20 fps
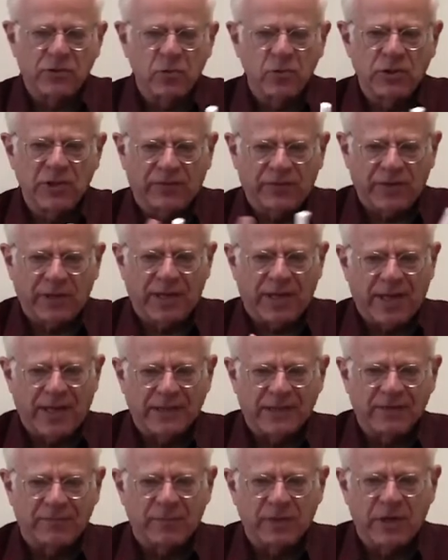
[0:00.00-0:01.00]
two different
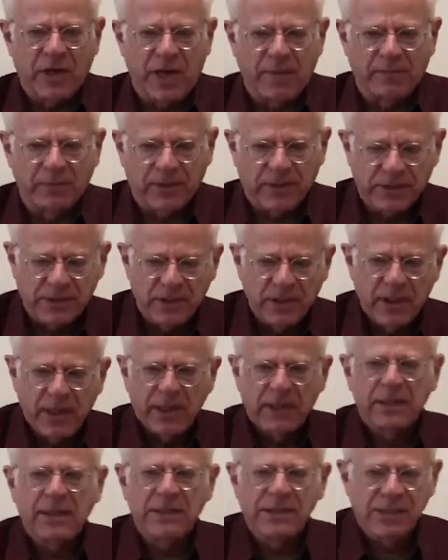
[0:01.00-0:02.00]
kinds of monopolists,
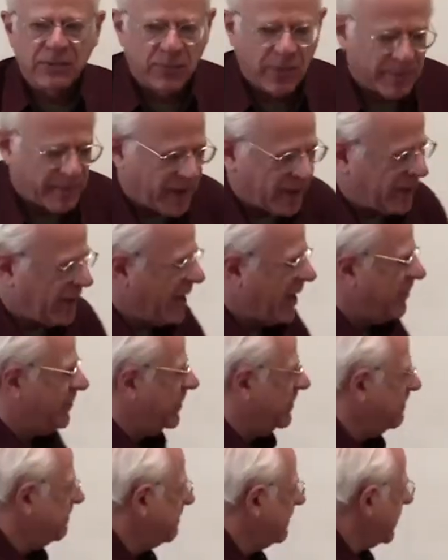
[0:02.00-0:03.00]
and let's see what might
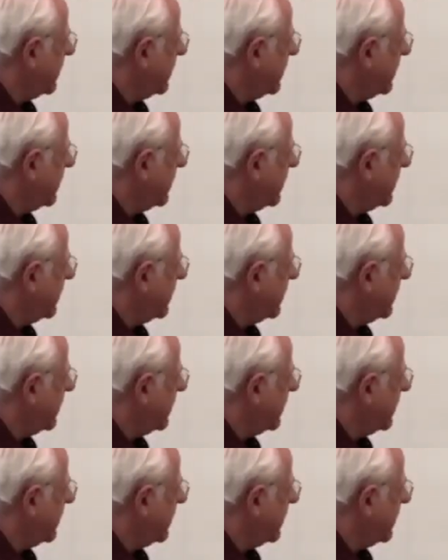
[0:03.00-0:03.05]
happen.